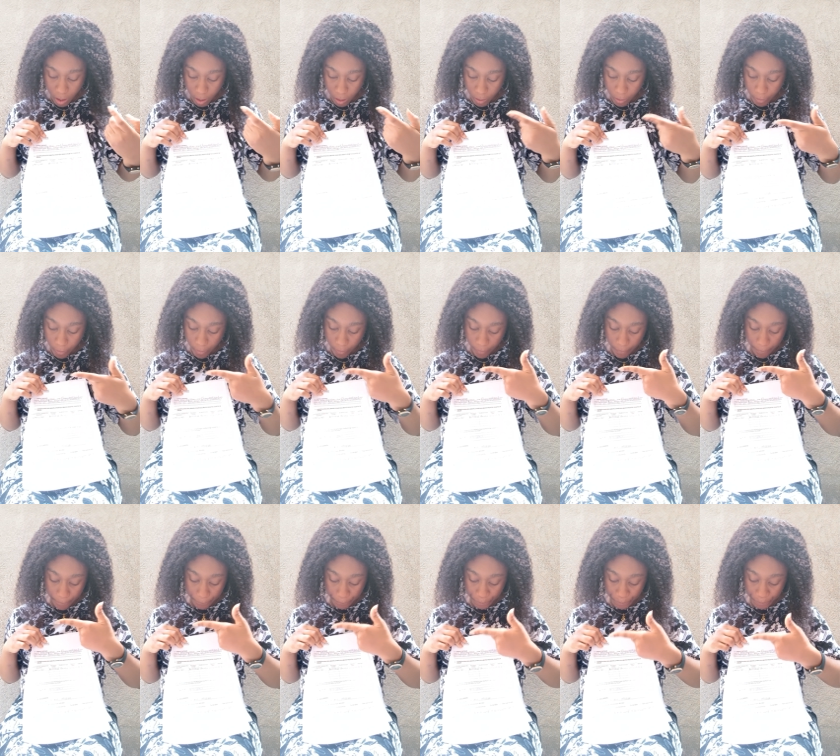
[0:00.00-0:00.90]

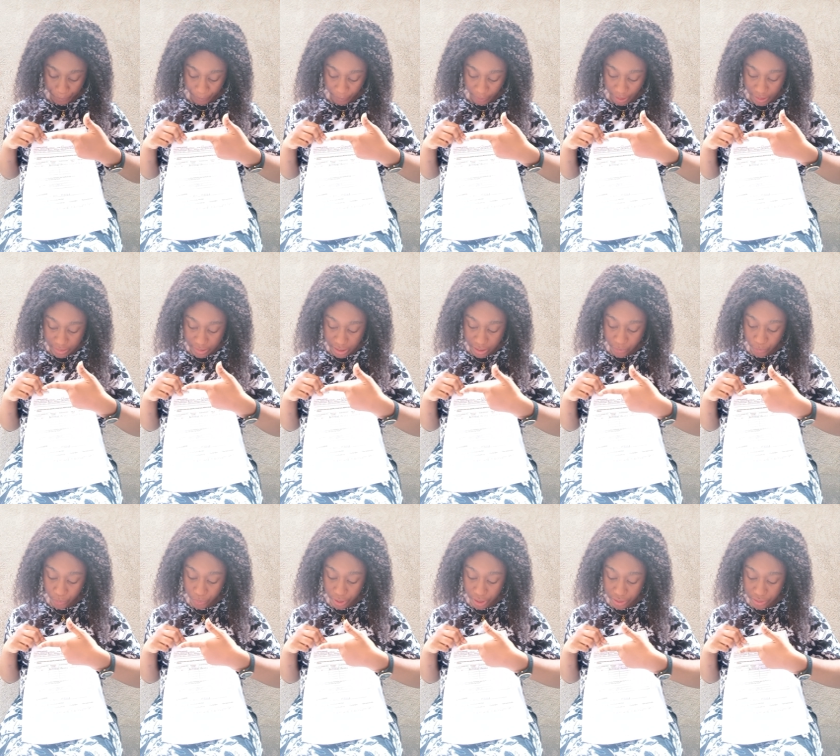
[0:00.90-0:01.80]
um, and then
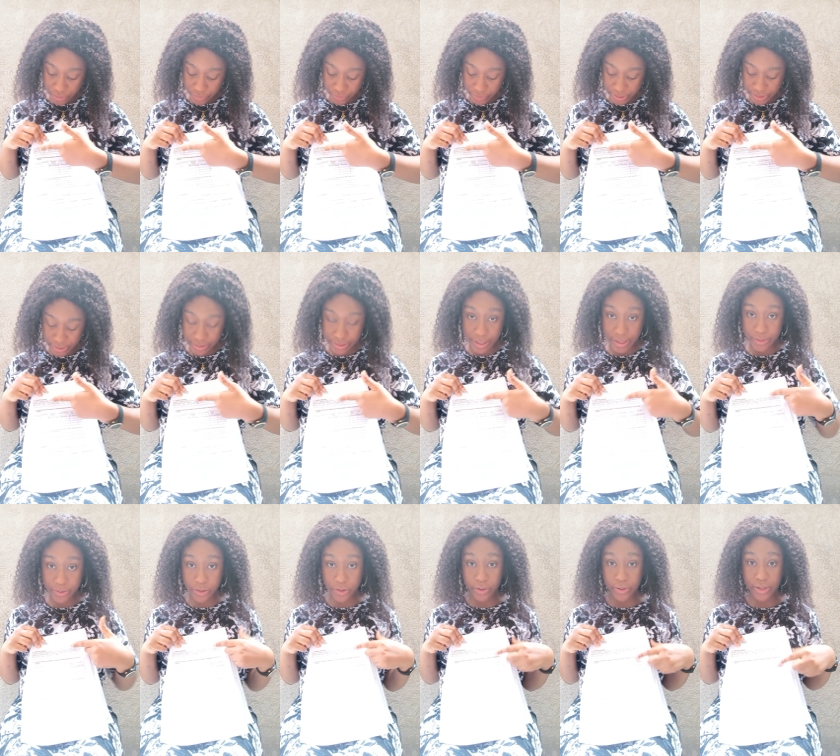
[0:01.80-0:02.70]
where you reside
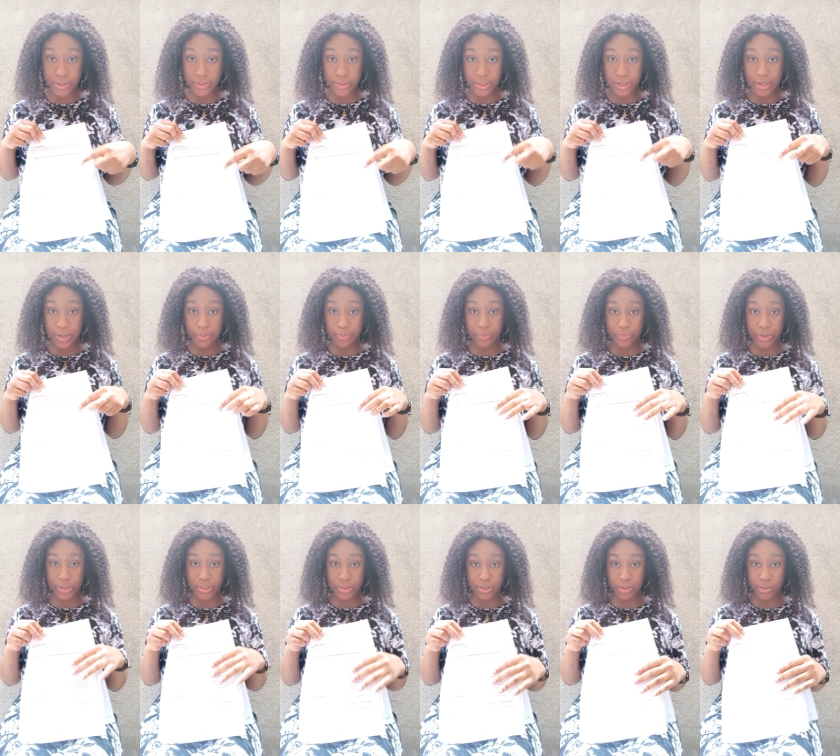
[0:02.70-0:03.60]
currently in
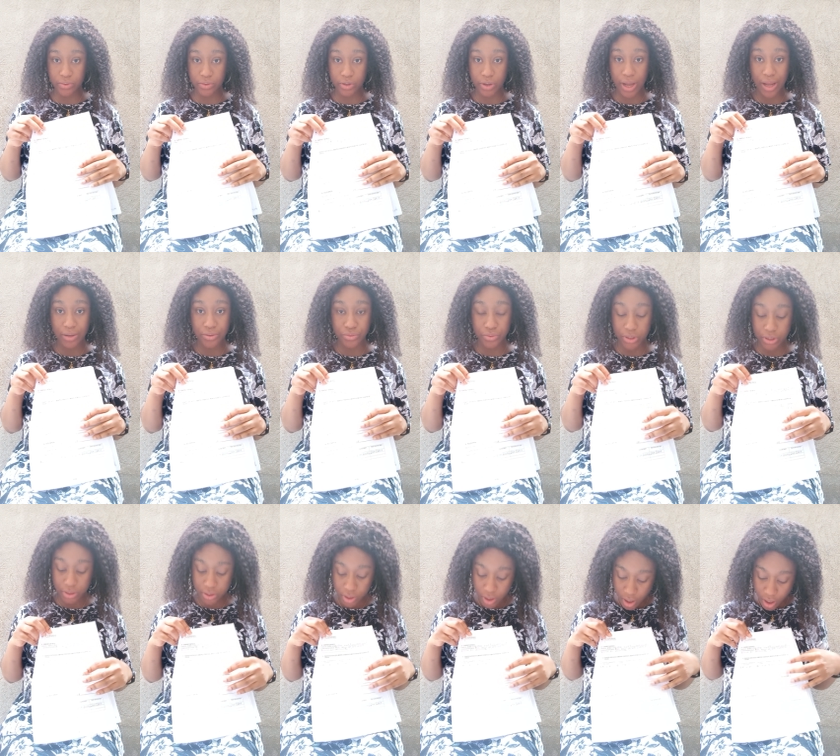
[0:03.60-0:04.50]
Brazil, your address.
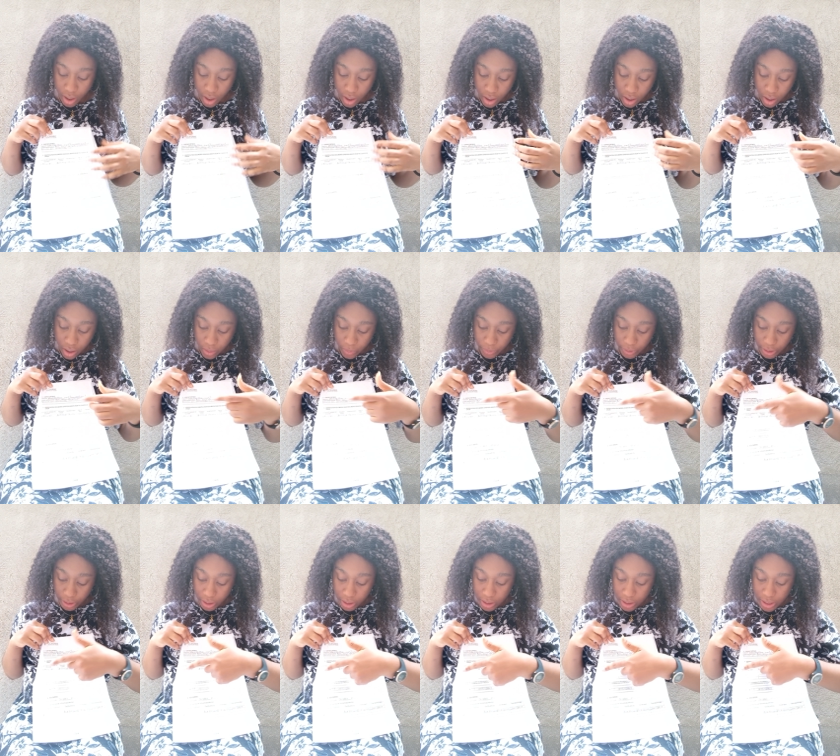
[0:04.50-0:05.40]

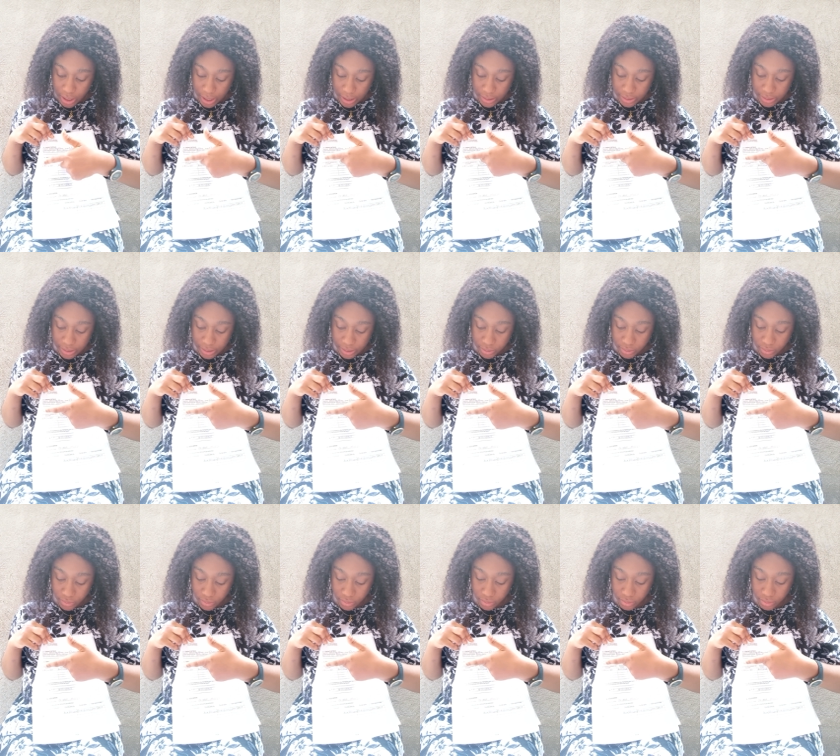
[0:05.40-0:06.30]
Okay, and
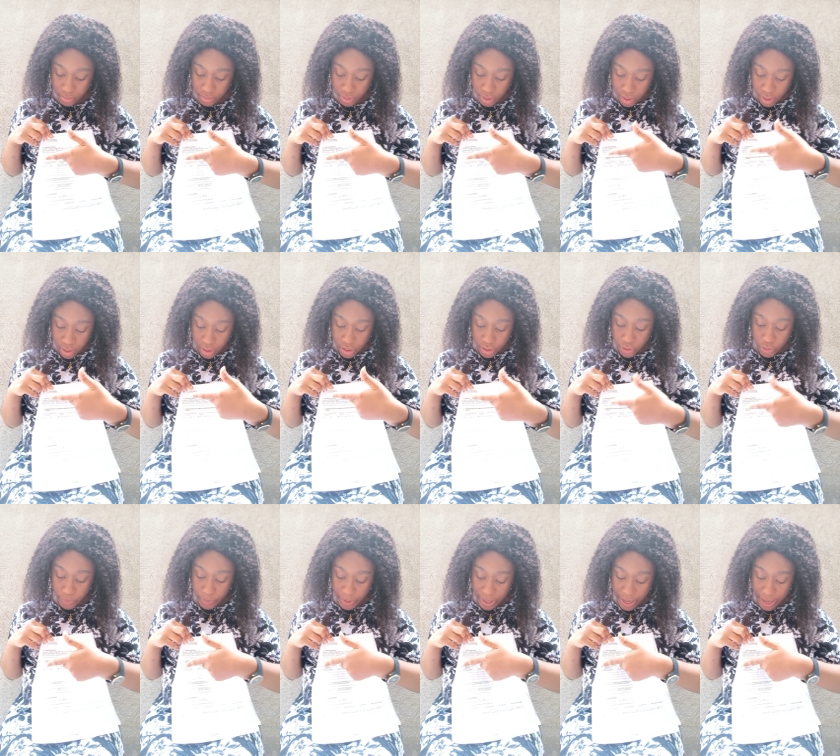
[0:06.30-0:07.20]
then
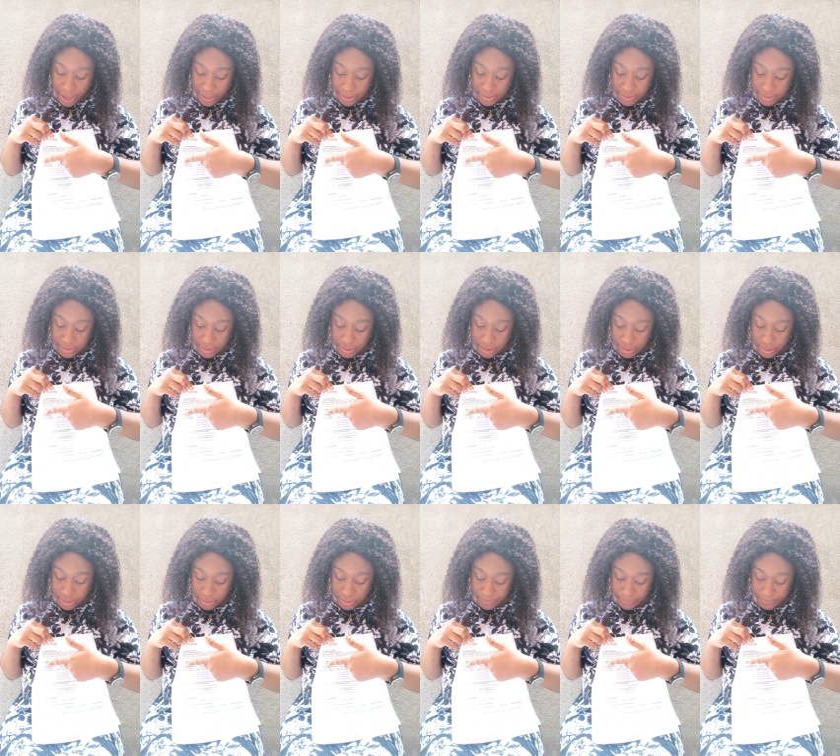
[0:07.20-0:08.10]
you'll be asked
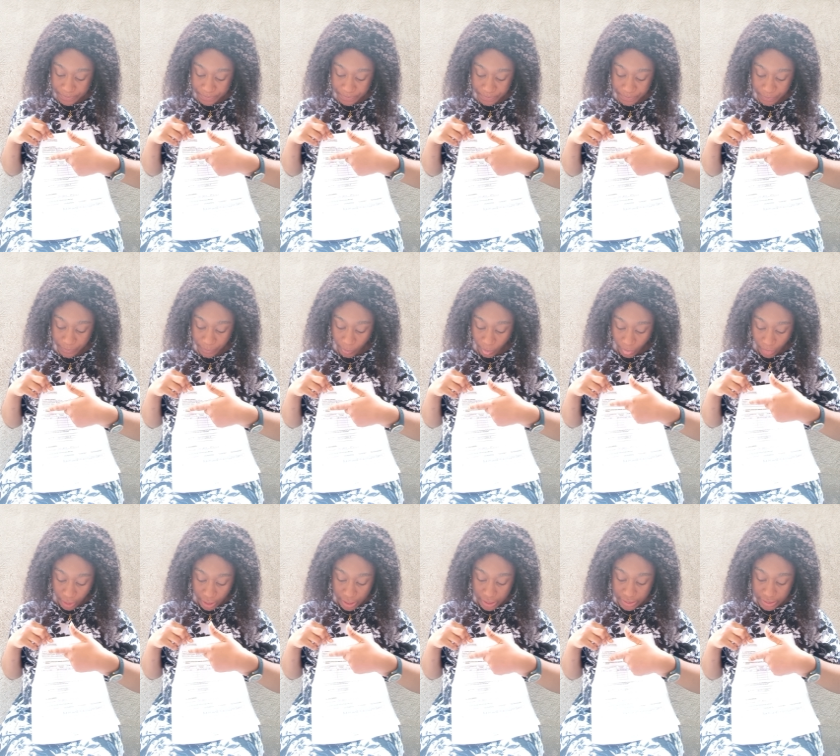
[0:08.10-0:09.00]
the
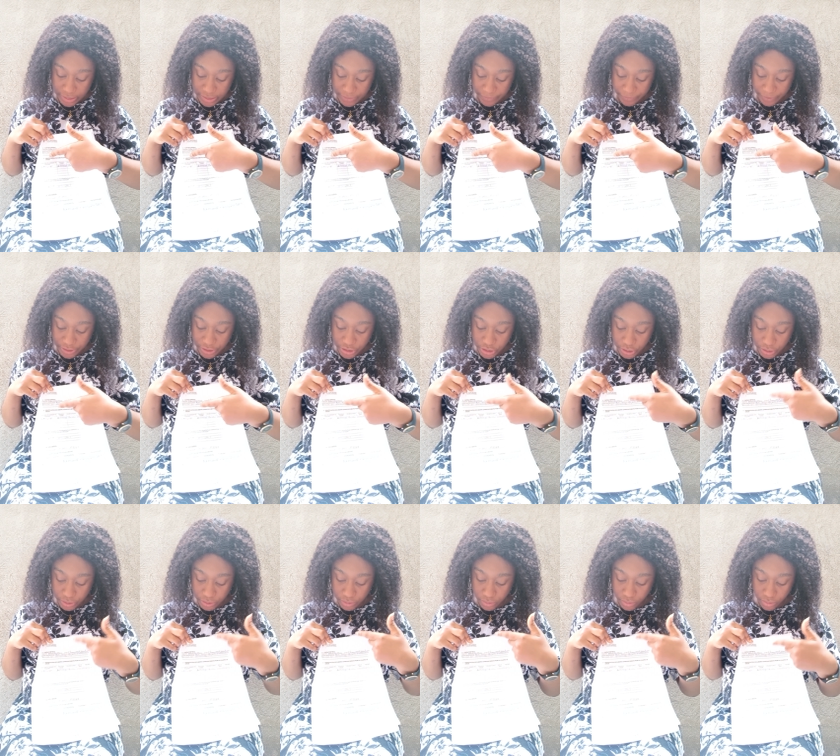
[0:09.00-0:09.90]

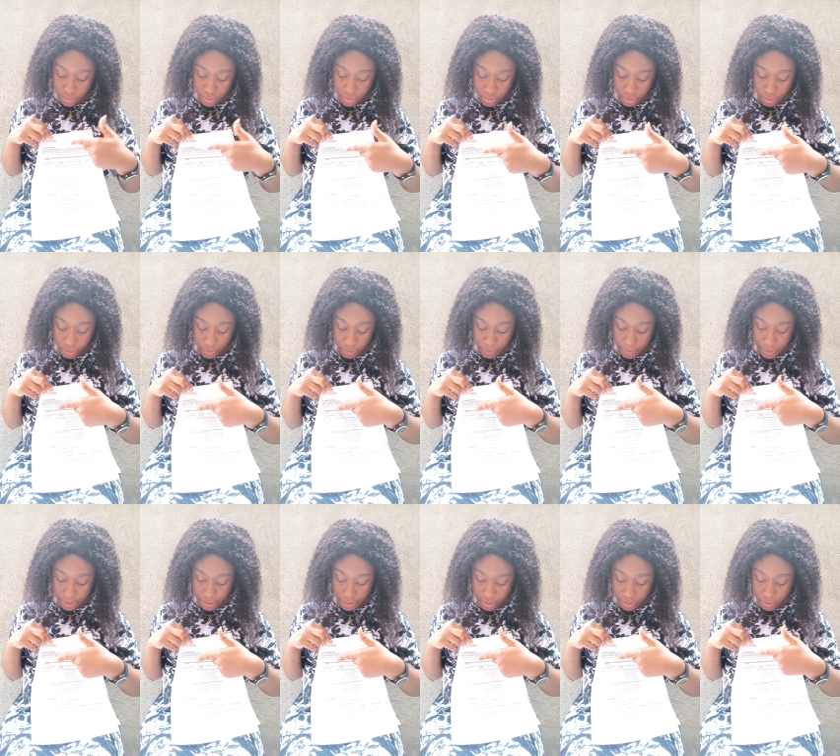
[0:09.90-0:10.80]
identification
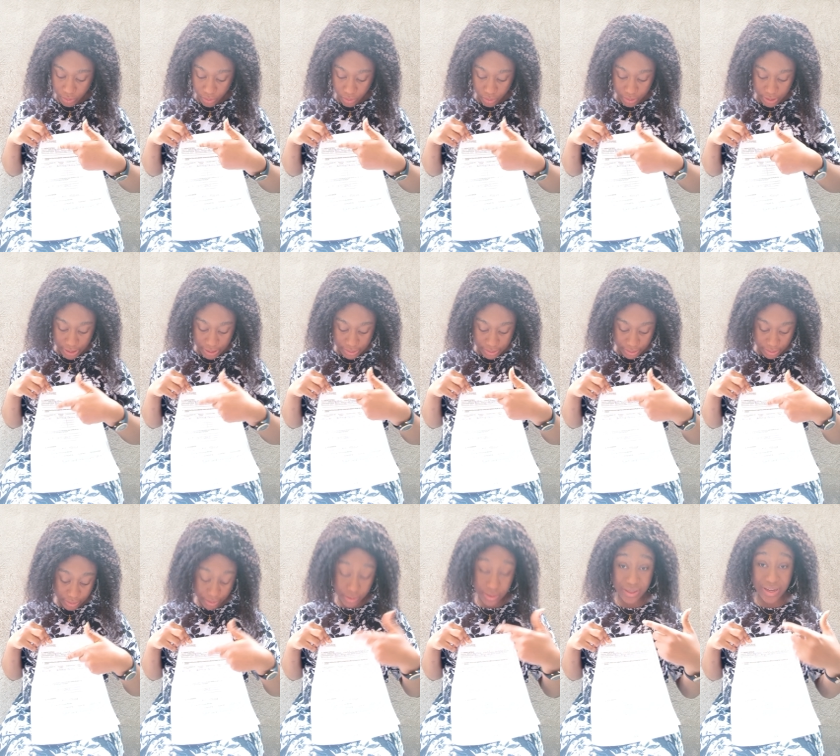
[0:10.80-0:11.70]
document, or that's the
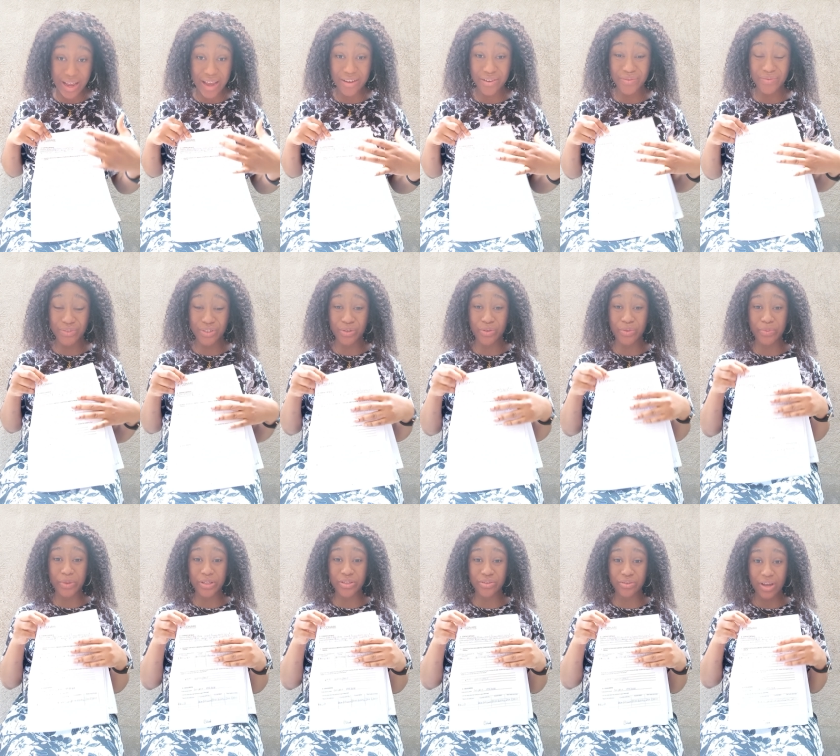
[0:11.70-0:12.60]
kind of
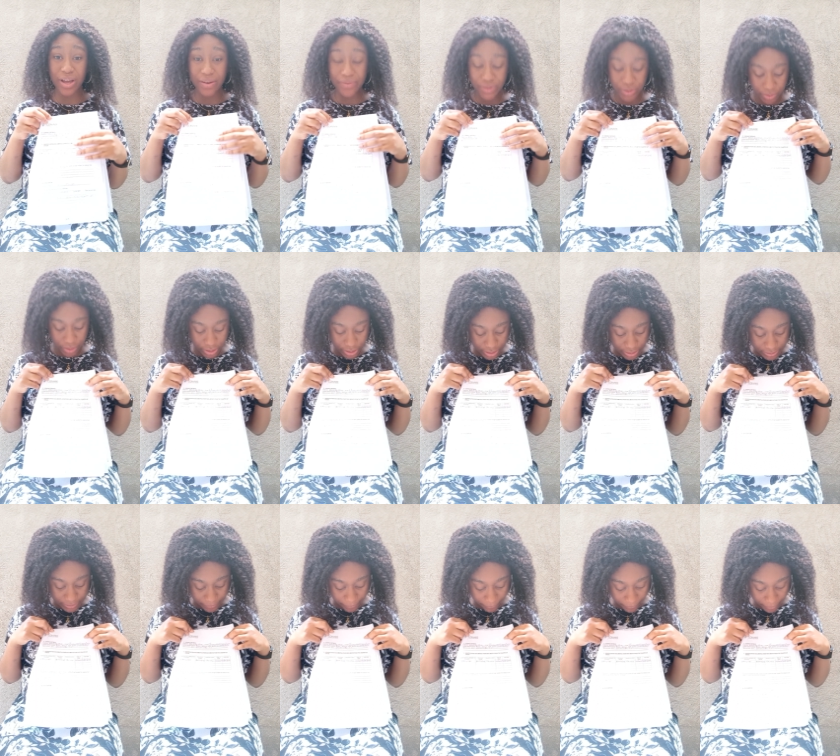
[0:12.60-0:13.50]
documents you have to
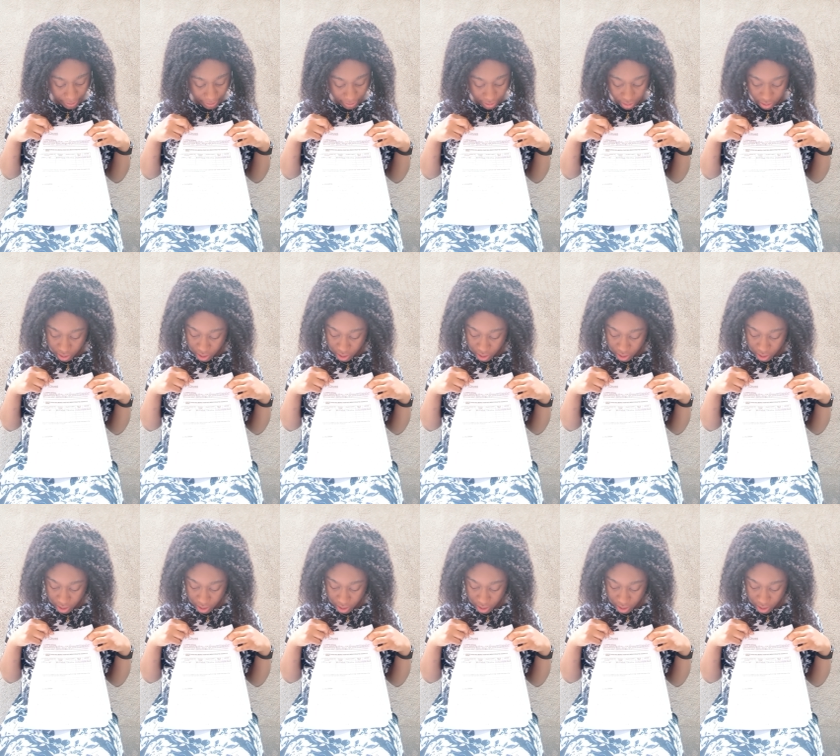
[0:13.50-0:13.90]
identify